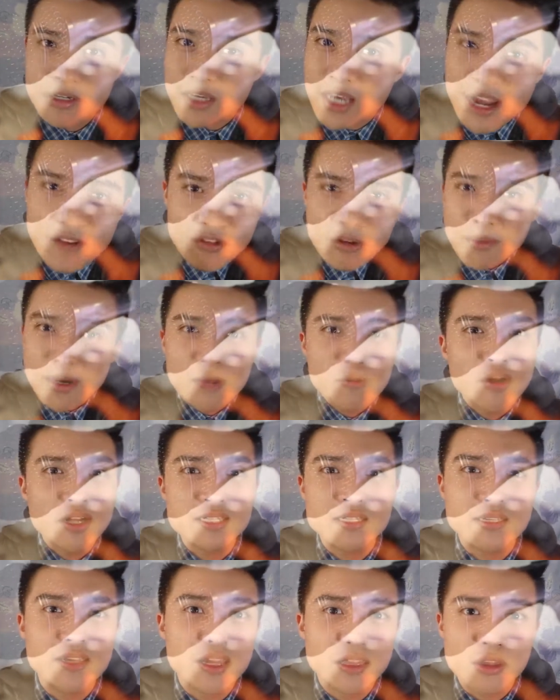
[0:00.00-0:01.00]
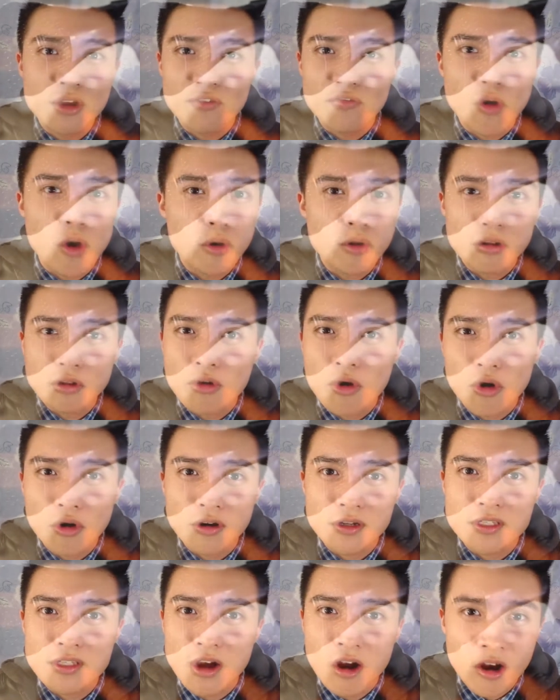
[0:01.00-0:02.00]
Everybody wants to get their vocal
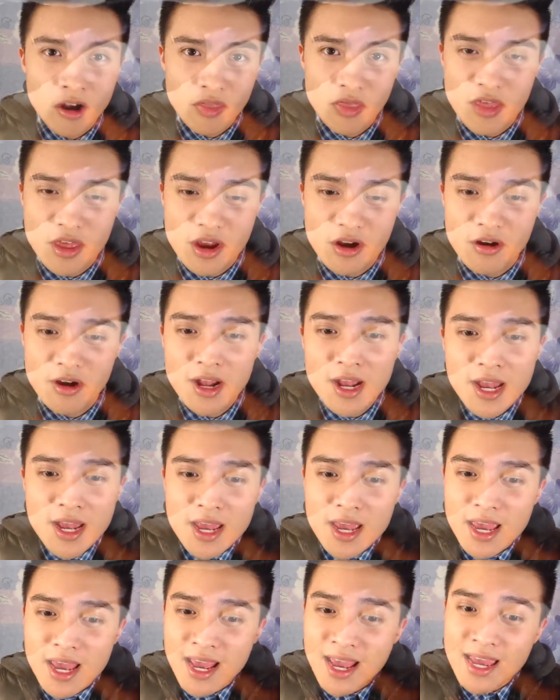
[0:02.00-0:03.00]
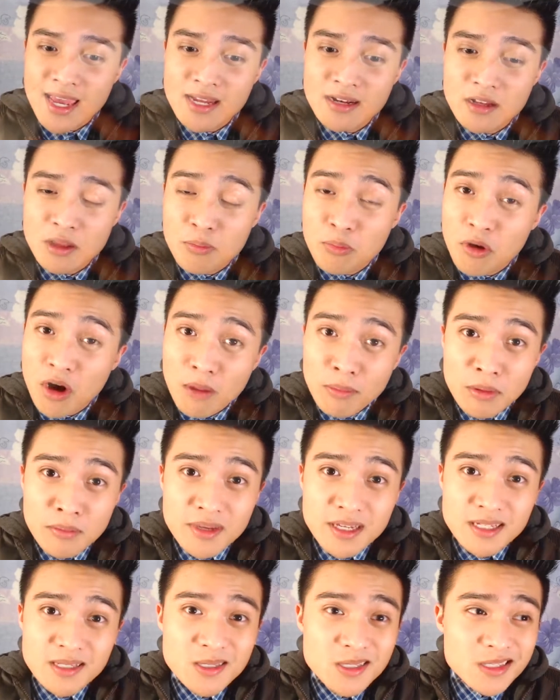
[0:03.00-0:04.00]
cords on there, and the problem
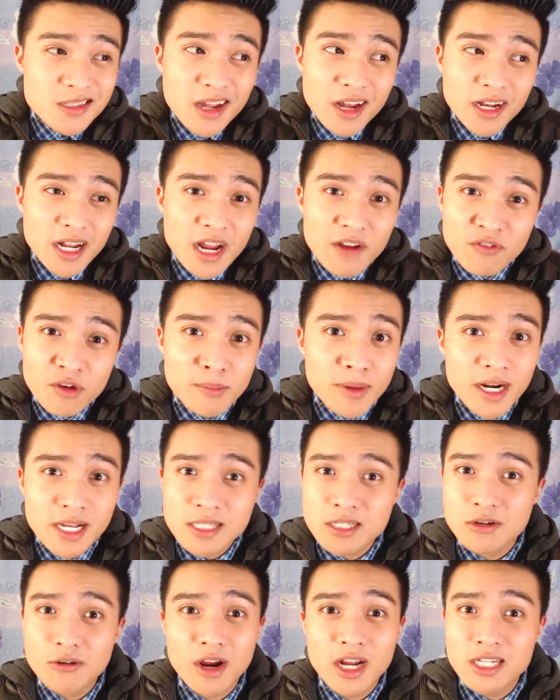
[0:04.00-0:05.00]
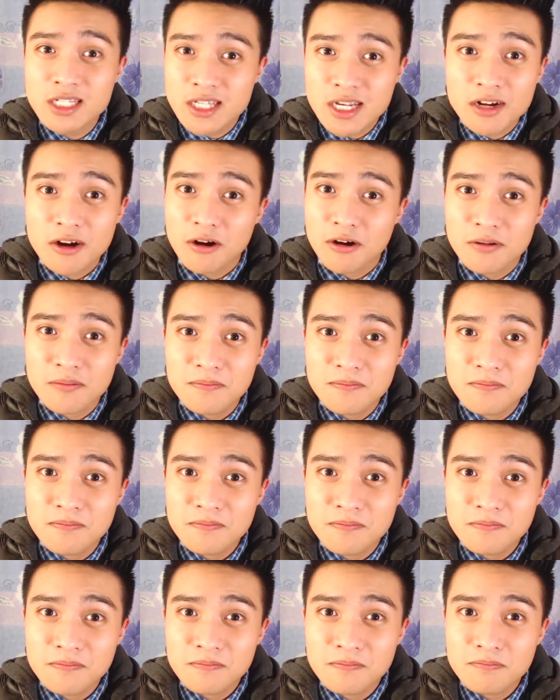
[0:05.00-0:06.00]
is not everybody's a great singer.
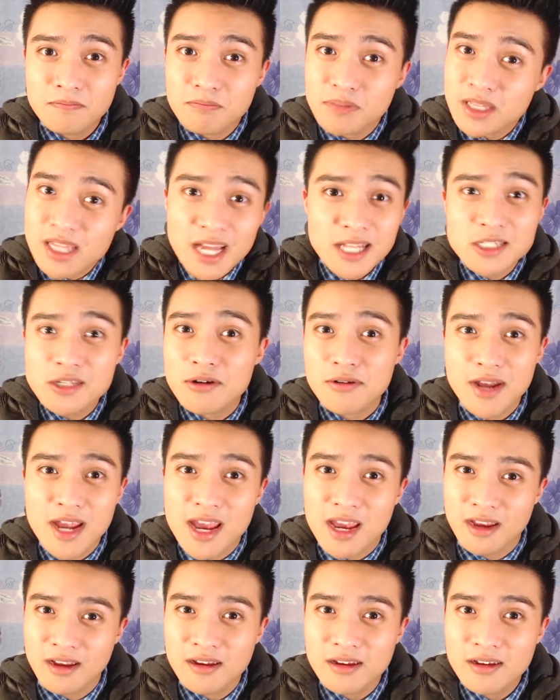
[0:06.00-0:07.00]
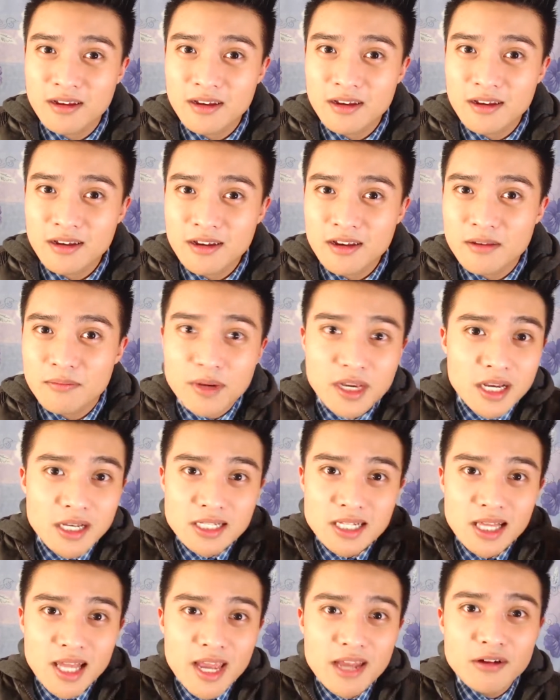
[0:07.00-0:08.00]
But that's okay,
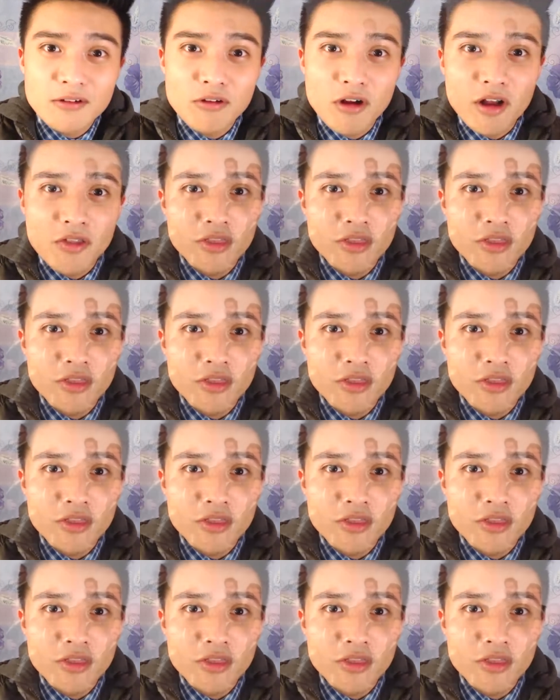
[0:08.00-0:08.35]
because later on